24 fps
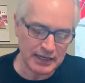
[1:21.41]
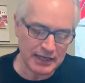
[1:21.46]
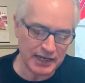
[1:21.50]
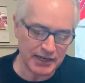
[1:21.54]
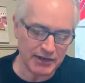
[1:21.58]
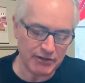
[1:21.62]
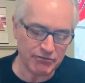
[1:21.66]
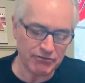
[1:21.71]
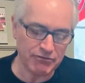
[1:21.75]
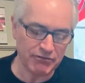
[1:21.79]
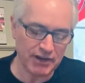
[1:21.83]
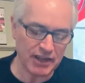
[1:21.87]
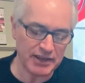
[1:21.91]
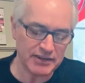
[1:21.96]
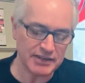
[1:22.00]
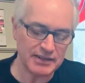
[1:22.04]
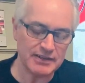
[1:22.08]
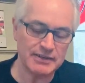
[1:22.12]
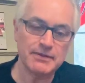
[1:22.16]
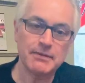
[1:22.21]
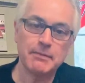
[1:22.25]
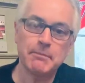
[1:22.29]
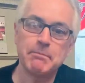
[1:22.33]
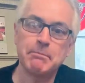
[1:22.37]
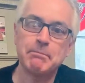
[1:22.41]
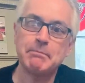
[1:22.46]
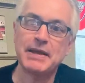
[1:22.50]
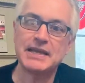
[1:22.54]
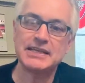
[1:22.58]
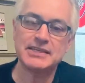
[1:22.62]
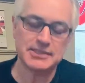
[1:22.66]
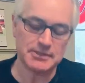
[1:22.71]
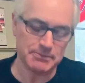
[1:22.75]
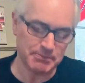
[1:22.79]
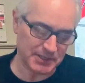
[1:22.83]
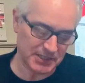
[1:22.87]
in a flooded
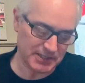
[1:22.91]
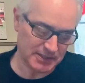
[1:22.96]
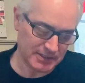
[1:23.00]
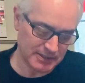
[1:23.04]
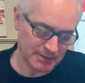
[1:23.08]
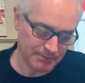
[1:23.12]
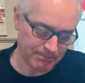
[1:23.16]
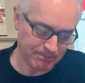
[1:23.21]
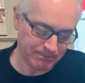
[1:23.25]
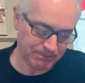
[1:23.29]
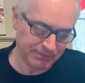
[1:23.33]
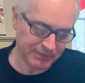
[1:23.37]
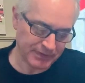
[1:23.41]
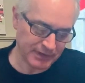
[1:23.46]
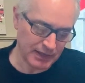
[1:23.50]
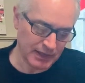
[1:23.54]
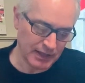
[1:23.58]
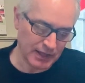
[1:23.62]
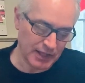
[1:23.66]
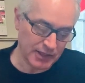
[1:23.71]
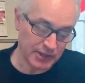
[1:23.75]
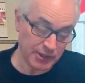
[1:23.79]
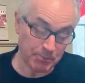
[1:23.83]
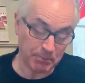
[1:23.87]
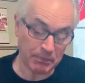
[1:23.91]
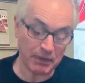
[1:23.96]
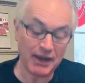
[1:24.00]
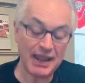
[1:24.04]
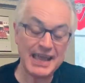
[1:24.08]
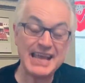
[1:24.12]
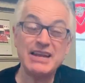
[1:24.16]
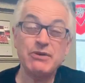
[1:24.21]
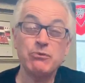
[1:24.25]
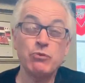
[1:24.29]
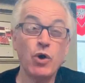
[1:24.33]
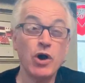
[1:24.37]
basement. The
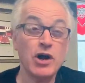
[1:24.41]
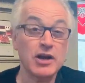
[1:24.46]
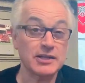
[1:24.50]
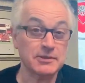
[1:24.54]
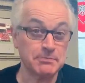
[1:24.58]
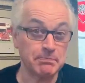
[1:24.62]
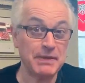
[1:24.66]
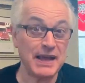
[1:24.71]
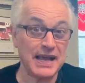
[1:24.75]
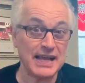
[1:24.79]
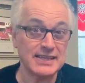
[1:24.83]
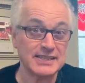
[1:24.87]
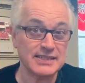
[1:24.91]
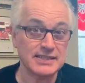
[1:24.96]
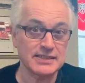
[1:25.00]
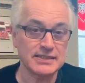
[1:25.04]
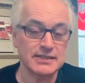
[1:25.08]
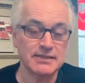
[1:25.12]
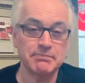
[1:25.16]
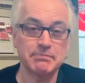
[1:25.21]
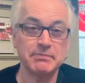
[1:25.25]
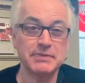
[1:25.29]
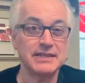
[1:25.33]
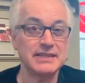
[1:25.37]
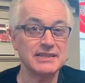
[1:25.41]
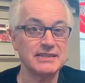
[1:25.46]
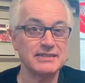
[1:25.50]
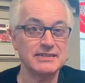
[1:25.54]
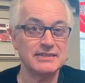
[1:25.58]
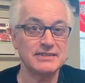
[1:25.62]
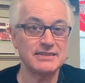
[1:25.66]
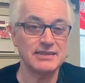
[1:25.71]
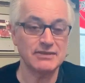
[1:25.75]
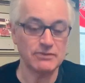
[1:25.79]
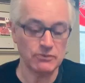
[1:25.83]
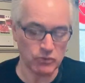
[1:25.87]
plane worked best, but
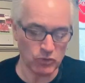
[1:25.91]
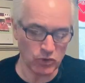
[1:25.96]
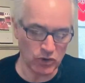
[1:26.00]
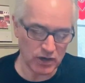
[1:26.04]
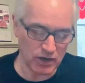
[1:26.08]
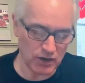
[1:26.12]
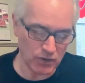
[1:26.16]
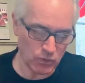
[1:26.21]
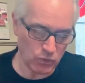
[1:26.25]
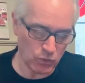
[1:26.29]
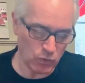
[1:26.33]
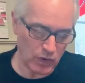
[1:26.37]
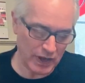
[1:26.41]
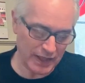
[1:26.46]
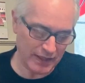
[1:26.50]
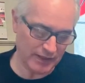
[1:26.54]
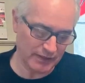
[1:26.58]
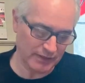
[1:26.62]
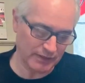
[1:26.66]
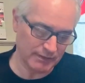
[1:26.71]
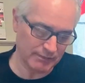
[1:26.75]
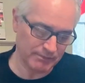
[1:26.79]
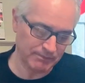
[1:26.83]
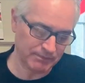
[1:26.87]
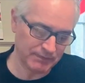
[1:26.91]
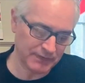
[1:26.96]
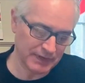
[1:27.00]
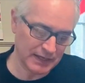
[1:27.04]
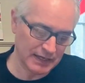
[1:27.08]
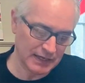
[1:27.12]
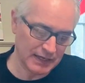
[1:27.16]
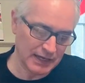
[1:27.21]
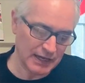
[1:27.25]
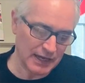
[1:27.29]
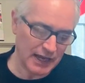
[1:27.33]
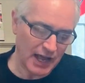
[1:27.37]
it didn't work well.
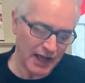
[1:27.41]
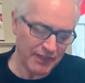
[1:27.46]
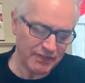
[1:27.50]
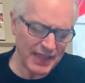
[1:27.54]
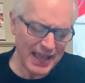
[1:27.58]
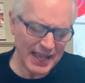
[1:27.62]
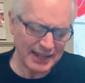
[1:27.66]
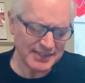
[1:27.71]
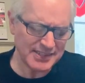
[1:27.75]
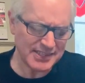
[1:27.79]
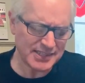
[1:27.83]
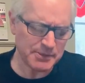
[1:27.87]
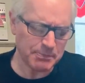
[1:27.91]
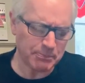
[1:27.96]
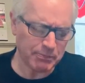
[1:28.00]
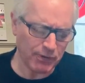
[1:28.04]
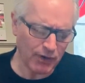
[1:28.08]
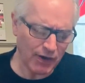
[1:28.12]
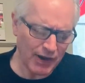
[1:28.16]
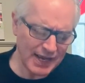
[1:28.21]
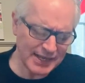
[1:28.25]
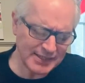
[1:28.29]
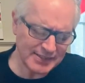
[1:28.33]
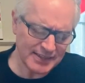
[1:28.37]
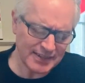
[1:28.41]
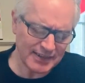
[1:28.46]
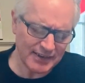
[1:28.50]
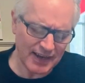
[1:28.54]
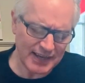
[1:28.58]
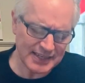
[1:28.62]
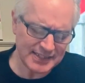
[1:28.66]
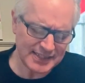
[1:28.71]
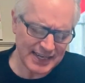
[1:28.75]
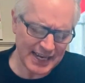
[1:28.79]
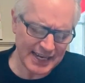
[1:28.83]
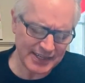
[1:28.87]
And then, surprised that
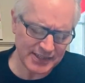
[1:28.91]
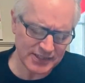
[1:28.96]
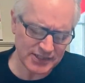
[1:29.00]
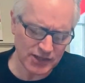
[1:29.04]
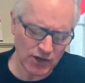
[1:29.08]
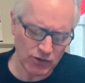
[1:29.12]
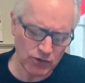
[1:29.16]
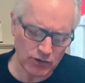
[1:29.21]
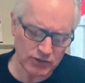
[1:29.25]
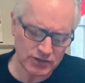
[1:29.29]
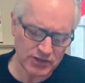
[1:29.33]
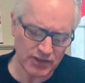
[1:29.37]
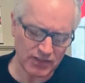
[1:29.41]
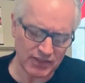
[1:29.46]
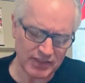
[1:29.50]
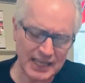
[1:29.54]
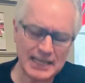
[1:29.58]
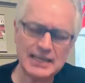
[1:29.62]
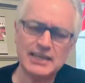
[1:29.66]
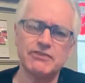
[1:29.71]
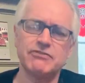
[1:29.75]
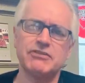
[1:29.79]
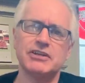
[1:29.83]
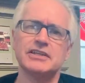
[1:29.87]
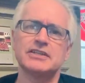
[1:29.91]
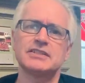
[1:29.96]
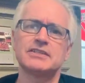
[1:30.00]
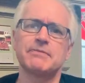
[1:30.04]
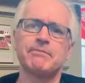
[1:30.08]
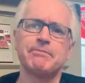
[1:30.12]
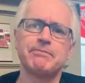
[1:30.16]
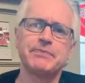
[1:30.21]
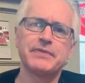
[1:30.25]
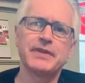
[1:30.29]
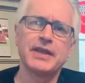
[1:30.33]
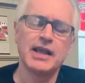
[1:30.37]
I'd taken so long to think of it,
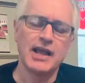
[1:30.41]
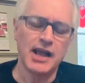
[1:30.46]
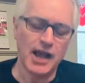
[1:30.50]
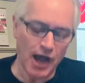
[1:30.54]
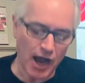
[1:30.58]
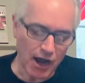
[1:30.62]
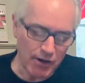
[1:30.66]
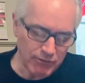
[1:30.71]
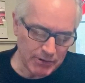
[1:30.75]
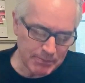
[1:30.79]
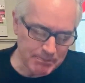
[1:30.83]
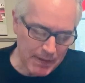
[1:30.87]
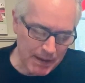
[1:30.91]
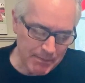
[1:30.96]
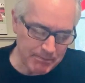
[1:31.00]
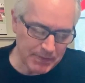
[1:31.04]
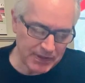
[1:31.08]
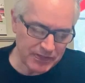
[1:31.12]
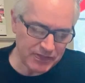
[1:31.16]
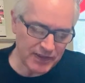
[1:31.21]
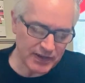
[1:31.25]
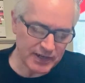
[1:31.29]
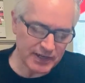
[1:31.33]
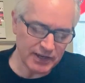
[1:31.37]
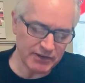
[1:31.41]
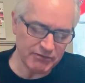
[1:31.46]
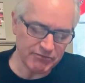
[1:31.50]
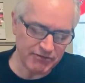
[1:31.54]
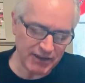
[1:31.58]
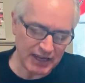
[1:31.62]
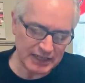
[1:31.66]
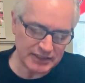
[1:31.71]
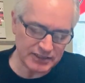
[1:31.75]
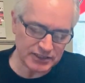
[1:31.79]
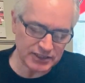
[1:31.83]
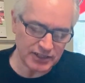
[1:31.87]
I remembered the
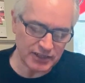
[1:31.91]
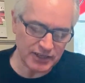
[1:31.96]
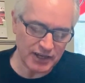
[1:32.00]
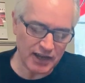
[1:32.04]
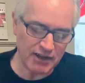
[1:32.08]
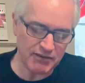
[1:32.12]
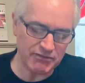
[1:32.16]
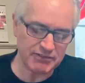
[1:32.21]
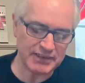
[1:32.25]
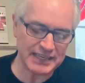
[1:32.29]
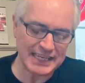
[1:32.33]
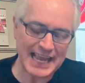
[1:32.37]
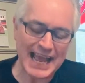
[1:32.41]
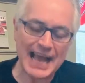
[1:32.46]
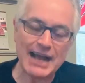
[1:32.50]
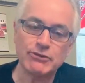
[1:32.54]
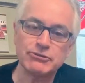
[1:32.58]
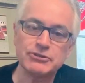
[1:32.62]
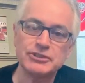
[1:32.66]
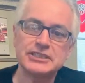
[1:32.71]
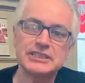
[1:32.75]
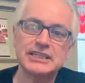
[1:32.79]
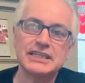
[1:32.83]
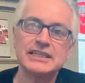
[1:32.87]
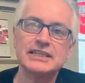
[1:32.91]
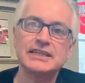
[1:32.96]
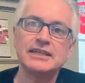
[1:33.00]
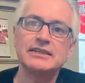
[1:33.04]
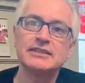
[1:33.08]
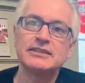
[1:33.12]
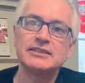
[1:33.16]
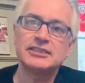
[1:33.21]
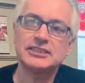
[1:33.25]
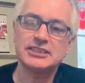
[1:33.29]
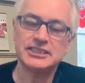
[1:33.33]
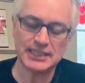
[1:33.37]
convention of counting
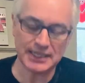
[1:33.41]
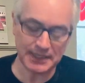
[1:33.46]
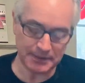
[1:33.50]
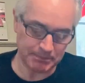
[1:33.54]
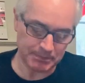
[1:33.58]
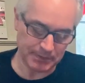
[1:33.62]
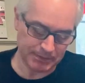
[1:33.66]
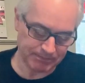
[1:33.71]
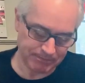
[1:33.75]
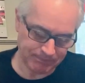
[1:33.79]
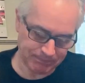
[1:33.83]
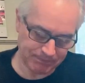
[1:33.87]
sheep.